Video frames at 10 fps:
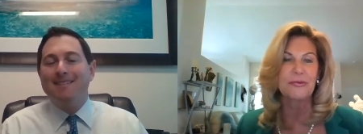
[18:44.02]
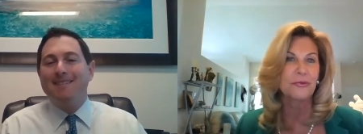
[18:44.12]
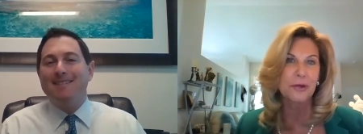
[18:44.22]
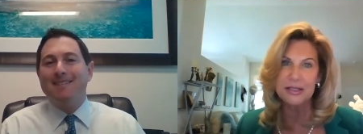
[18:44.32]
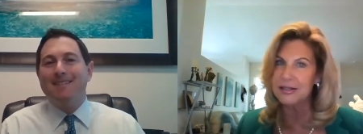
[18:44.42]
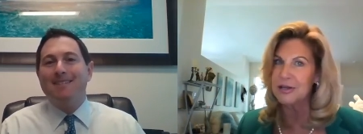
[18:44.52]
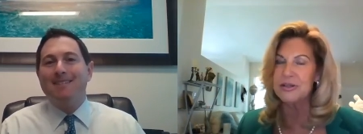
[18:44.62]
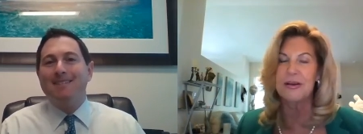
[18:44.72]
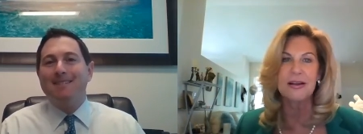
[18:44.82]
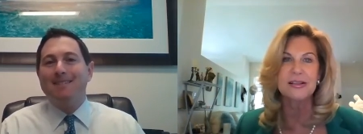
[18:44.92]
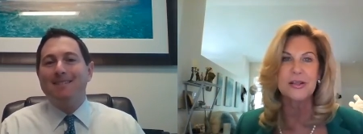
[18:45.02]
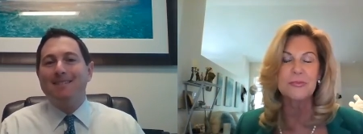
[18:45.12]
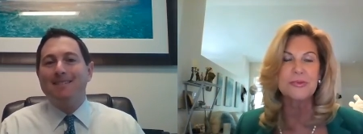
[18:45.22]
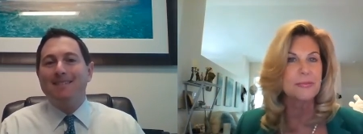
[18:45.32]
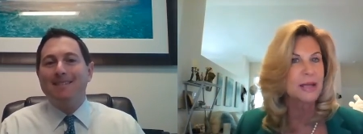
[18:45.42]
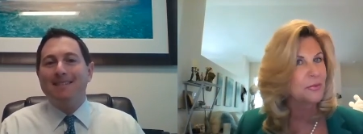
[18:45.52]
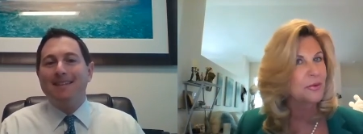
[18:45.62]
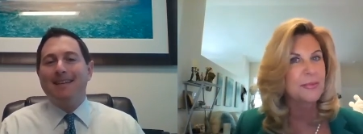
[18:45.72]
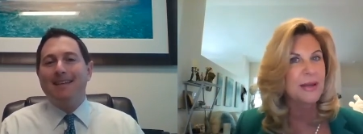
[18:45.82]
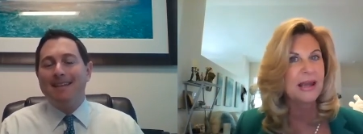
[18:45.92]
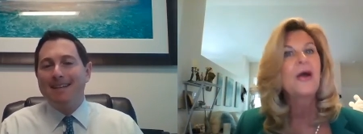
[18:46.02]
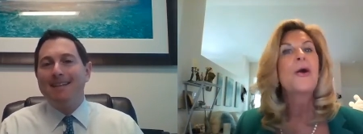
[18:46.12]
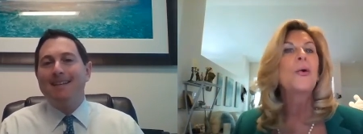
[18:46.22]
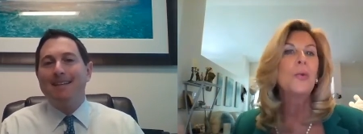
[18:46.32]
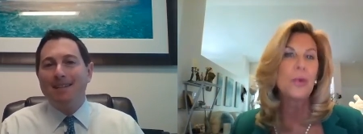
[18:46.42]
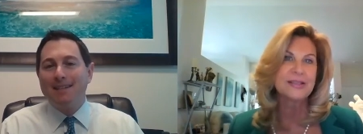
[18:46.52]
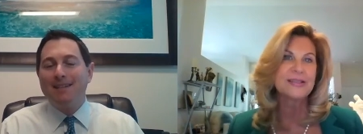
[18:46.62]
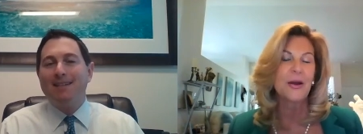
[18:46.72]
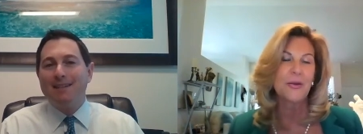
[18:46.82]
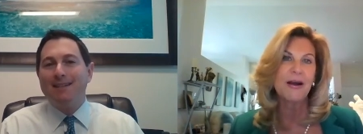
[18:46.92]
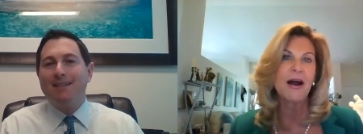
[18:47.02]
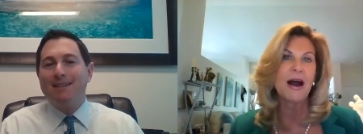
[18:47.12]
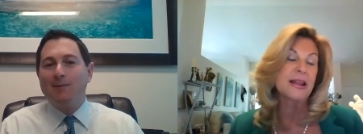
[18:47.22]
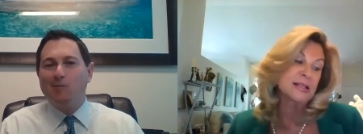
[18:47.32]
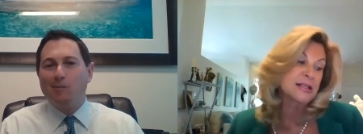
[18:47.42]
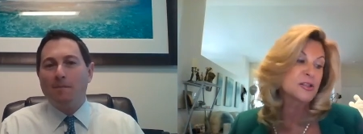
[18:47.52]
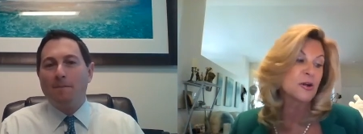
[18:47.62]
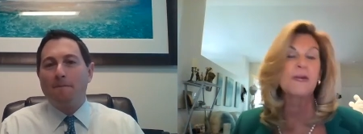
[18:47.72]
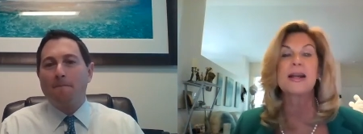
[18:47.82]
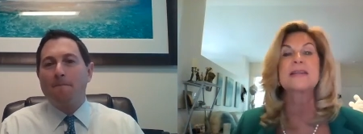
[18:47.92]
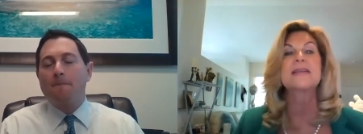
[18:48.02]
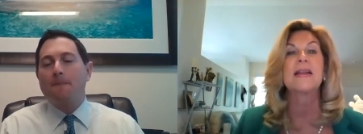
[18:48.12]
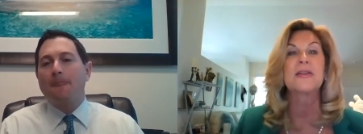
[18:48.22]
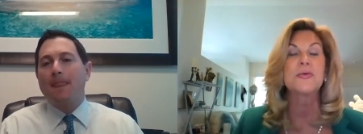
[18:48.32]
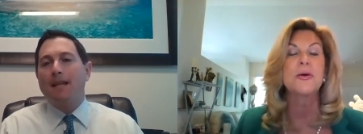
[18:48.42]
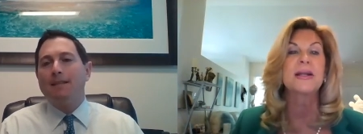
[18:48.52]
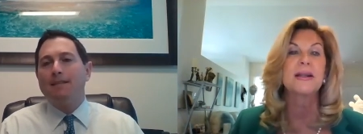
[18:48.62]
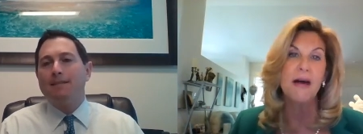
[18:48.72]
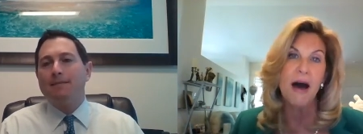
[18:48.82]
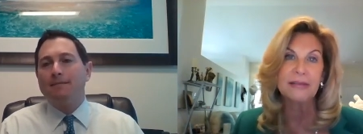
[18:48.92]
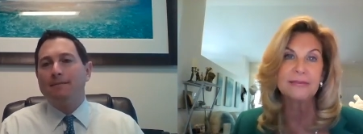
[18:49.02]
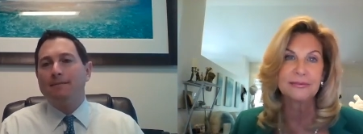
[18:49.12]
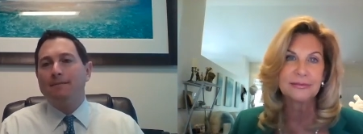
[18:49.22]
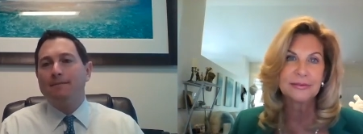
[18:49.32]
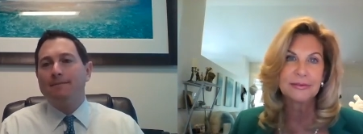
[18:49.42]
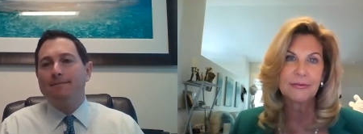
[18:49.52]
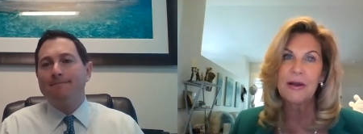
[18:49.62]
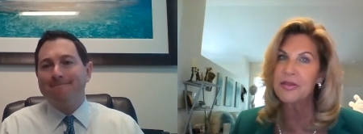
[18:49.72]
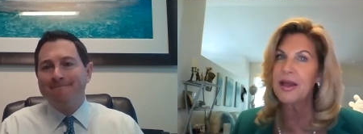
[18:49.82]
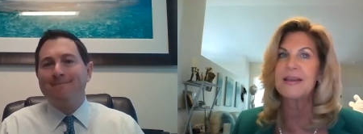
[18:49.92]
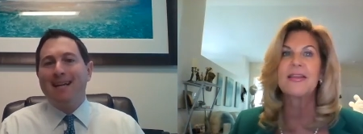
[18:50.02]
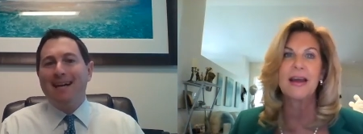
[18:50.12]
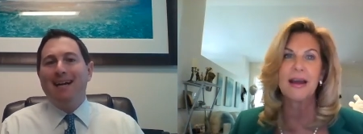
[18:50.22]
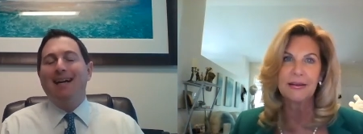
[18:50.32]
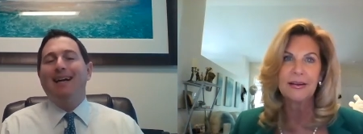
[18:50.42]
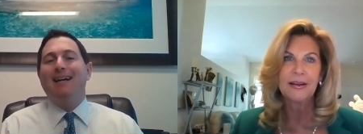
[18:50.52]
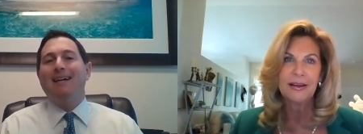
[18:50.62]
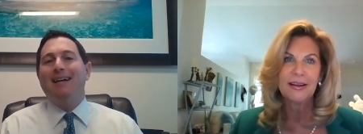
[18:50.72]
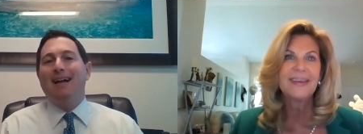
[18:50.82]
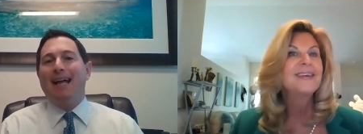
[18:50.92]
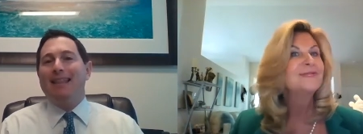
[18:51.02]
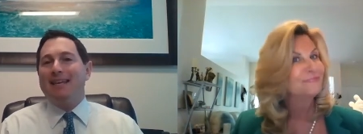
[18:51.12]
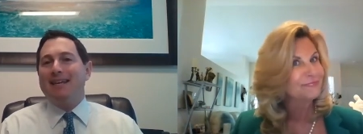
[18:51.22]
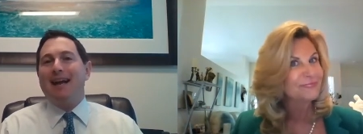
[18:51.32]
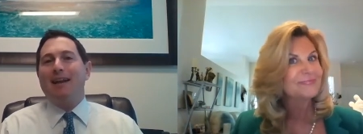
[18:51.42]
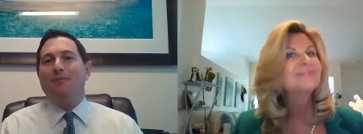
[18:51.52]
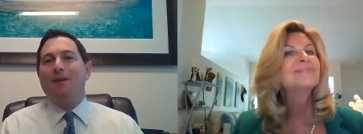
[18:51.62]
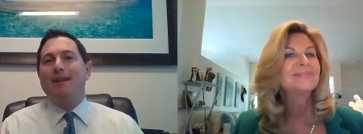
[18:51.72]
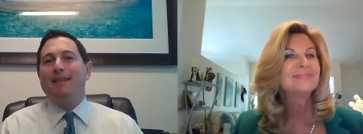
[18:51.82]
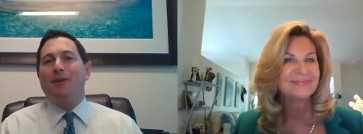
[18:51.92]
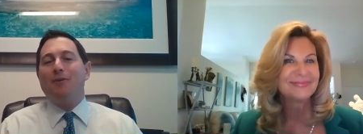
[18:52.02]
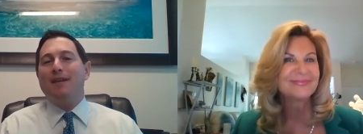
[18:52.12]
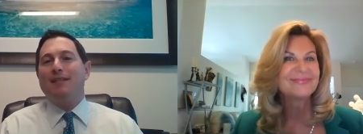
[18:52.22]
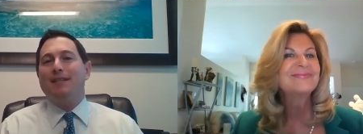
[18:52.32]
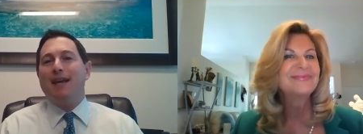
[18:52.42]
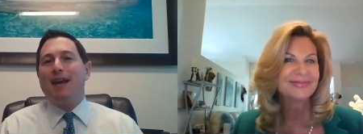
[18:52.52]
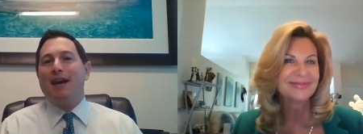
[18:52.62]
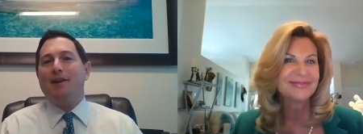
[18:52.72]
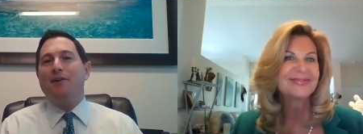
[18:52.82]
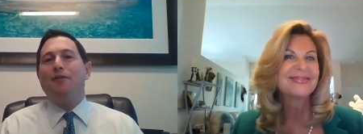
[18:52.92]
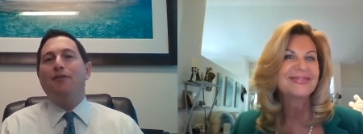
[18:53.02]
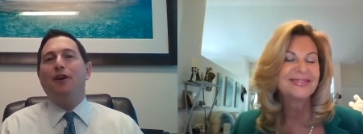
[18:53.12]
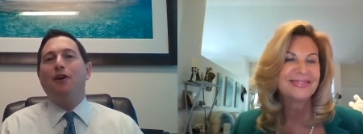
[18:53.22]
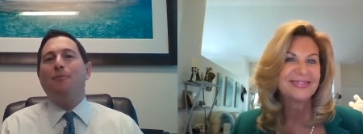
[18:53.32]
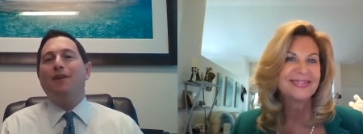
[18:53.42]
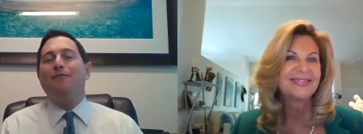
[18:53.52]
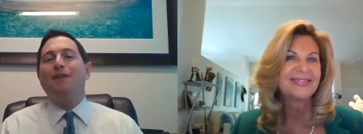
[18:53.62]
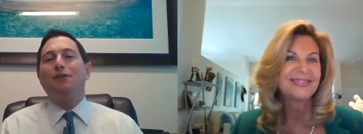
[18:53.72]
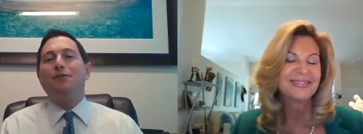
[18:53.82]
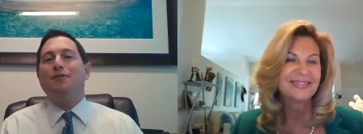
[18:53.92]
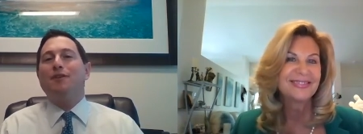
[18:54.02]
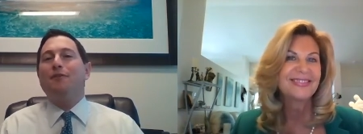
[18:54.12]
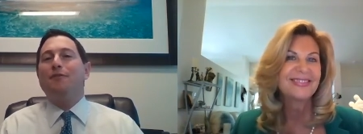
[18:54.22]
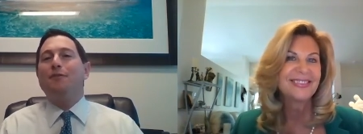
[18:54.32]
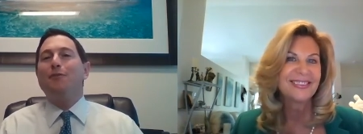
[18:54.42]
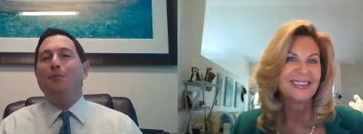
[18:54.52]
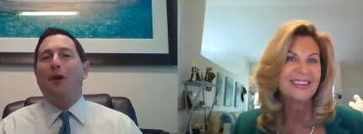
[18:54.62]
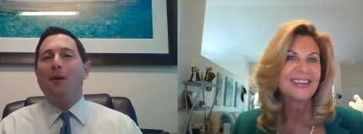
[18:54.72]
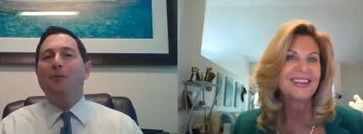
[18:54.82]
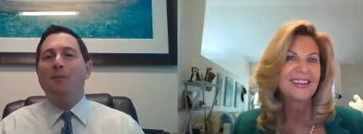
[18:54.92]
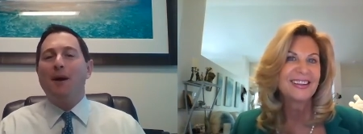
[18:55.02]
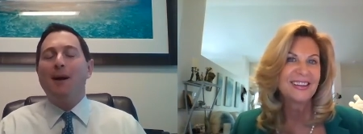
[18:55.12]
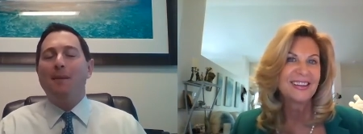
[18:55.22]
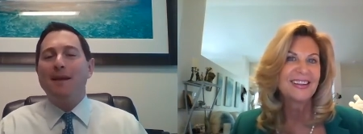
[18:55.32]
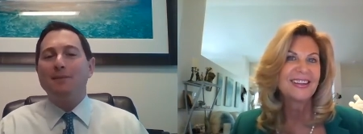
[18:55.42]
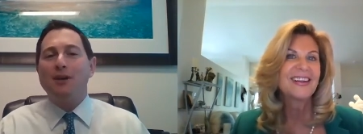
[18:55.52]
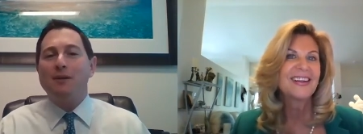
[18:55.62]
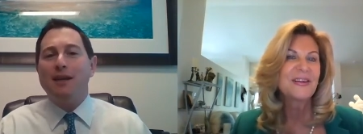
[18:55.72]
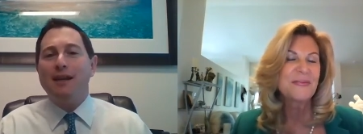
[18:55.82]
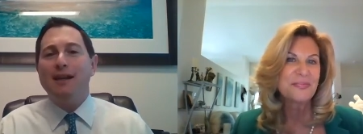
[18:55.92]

Speaker 1: a free session on Zoom to meet with me, what's going on? And this is already telling the woman a lot right then
Speaker 2: and there. I think you got it right there when they say, uh, go to therapy to fix yourself. You're the problem. Um, that's probably